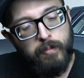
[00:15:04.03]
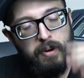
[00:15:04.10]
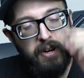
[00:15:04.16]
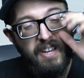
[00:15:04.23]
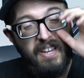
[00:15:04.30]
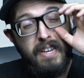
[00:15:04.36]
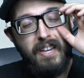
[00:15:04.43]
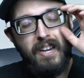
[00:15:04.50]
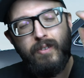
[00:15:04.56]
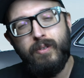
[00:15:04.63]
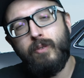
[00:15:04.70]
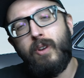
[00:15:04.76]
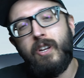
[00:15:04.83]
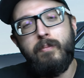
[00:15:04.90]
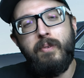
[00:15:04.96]
But I don't
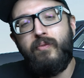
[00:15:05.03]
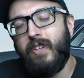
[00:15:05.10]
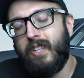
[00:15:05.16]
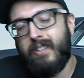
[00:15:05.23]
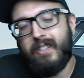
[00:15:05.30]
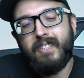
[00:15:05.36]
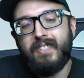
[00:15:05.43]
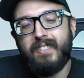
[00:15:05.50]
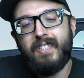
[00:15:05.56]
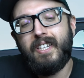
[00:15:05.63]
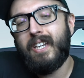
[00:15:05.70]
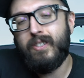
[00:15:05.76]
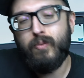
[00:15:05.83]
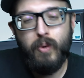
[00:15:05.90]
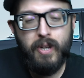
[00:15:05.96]
really want to be filler because it's
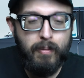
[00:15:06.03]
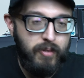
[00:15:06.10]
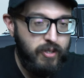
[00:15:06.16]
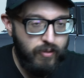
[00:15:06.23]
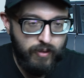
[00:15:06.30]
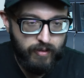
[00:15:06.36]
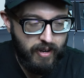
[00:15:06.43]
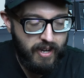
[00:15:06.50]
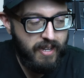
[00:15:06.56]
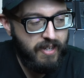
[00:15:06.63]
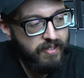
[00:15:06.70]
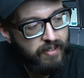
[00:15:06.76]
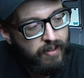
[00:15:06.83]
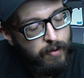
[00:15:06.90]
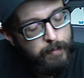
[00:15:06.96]
like, it's what I'm doing, right?
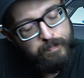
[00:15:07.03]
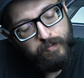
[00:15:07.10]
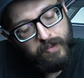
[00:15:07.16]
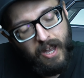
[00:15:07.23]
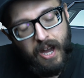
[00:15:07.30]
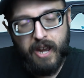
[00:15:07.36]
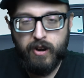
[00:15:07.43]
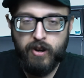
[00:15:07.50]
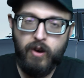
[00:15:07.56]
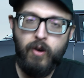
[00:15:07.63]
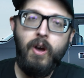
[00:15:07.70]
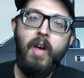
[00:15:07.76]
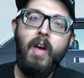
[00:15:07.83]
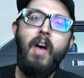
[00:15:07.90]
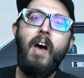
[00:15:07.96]
So I don't know.
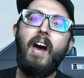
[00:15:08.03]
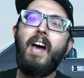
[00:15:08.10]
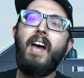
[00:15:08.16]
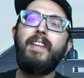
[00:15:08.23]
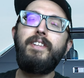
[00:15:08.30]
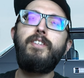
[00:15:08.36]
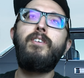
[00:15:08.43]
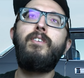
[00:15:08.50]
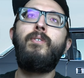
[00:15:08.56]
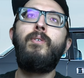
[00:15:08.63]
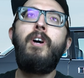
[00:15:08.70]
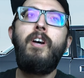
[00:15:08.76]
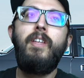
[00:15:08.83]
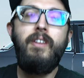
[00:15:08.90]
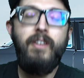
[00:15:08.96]
I don't
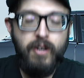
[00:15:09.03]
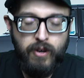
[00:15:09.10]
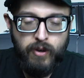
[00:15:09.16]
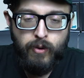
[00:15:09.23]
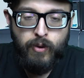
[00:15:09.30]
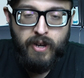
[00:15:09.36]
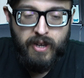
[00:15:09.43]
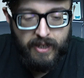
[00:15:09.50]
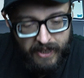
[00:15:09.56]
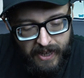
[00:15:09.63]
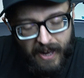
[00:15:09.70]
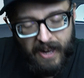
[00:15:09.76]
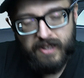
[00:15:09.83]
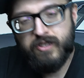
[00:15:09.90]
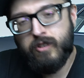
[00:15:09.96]
know,
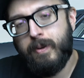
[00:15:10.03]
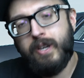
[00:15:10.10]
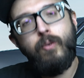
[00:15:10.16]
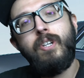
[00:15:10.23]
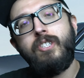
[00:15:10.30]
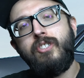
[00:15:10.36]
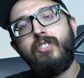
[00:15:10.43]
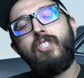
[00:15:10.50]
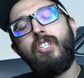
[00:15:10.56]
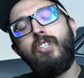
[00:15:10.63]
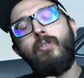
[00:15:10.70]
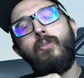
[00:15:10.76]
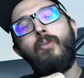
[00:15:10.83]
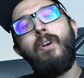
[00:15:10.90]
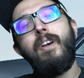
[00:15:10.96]
guys. So my question to
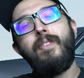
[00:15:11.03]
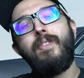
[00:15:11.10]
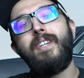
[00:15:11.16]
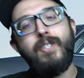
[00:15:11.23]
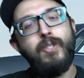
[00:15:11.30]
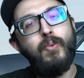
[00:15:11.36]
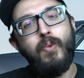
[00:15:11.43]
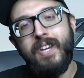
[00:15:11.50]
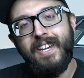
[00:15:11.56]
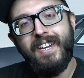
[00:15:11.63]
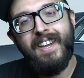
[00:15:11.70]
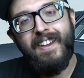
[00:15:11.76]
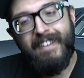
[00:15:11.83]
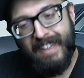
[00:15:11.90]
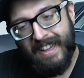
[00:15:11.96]
you this
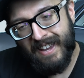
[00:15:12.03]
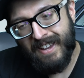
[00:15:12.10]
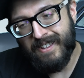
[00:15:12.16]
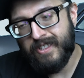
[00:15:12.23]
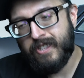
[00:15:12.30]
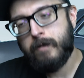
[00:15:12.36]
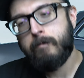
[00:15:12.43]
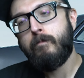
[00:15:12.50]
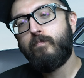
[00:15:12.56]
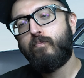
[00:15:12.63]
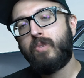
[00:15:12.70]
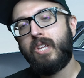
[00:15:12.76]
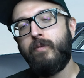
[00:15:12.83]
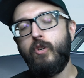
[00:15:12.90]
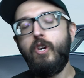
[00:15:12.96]
week is,
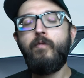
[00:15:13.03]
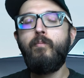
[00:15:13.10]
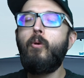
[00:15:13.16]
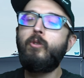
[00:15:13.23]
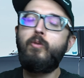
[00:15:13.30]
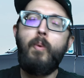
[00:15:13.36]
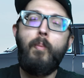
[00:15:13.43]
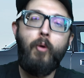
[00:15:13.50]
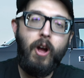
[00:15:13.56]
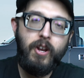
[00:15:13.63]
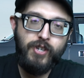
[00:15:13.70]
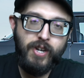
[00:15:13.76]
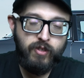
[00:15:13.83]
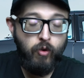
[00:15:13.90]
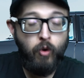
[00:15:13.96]
if you have multiple
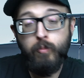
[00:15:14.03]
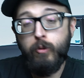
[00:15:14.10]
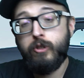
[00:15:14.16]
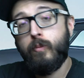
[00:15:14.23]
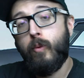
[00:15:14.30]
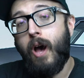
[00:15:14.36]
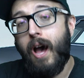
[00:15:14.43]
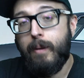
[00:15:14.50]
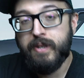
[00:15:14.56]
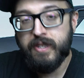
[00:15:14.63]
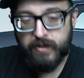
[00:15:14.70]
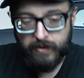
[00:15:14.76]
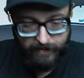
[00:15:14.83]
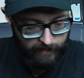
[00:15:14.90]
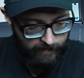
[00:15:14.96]
projects or multiple
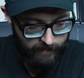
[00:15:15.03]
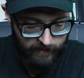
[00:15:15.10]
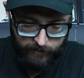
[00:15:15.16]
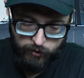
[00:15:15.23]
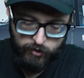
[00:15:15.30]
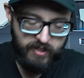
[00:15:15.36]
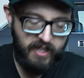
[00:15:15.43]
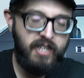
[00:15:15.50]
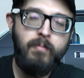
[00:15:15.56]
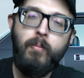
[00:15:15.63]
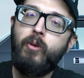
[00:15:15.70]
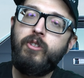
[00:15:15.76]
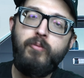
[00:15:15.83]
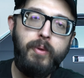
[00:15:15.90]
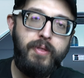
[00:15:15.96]
hobbies, if you're just into
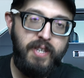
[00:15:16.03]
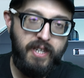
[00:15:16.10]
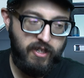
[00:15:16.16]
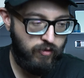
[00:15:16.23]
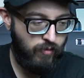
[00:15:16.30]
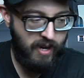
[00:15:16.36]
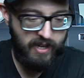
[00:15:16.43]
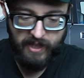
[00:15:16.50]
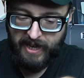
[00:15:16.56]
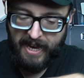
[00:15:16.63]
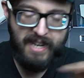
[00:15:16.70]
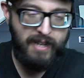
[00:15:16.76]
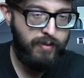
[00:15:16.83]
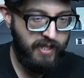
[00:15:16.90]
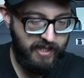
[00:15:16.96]
multiple things, right? Like
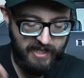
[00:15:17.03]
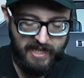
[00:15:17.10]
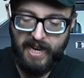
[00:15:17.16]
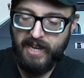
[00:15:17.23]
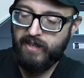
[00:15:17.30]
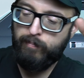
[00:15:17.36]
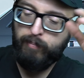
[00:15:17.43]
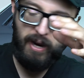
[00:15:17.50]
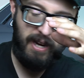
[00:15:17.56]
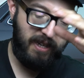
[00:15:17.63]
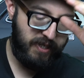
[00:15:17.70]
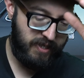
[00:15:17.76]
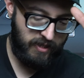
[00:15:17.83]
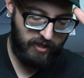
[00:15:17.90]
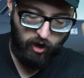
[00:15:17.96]
anything, tech,
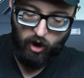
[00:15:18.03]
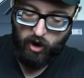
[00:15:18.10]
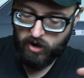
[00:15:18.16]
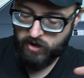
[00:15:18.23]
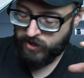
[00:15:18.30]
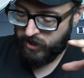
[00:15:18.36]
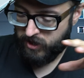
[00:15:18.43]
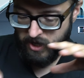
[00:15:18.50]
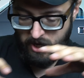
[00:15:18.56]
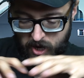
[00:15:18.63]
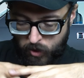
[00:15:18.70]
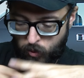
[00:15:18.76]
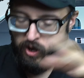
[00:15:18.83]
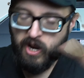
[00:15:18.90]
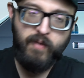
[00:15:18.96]
bikes, cars,
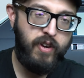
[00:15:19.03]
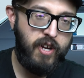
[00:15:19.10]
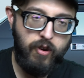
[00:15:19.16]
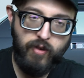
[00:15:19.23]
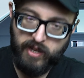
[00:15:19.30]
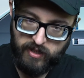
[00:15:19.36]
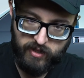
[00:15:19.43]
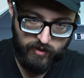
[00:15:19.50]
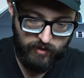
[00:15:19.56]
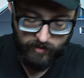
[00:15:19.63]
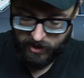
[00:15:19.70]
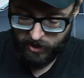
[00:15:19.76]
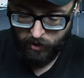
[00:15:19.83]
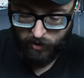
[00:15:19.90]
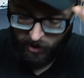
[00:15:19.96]
whatever you're into,
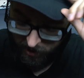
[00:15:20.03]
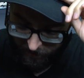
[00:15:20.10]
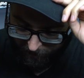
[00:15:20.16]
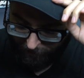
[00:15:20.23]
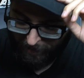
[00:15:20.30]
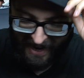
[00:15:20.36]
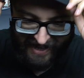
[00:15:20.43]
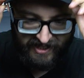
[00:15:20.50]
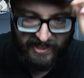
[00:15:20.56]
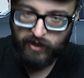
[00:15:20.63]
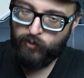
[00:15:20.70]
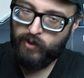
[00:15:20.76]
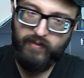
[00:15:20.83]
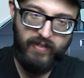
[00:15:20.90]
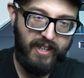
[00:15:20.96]
you know,
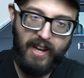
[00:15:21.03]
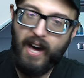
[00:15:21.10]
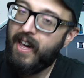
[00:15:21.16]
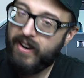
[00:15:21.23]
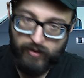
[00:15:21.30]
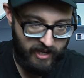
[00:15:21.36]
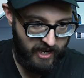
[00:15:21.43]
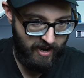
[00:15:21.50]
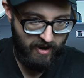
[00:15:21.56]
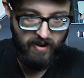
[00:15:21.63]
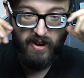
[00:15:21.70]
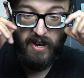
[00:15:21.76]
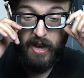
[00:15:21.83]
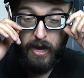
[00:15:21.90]
basket weaving, I don't care.